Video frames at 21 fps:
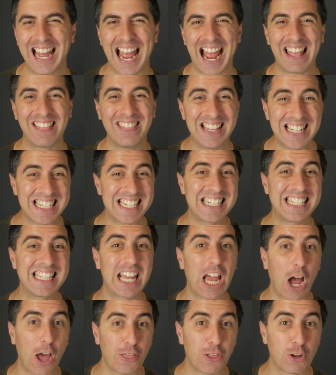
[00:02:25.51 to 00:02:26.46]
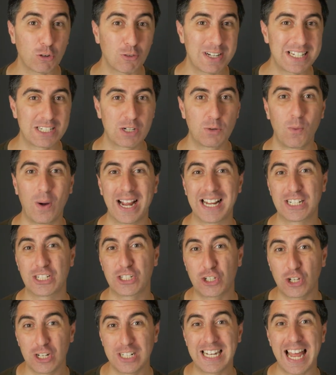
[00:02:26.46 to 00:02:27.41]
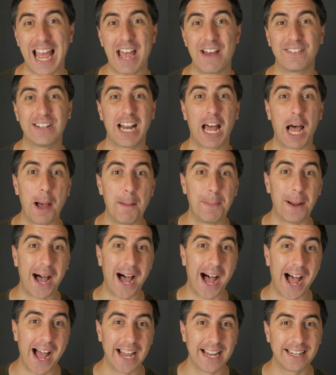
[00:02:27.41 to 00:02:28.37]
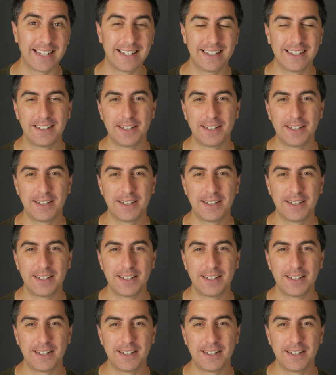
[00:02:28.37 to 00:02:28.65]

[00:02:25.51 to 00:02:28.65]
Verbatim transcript: and this is the other reason why it's good to have it up high.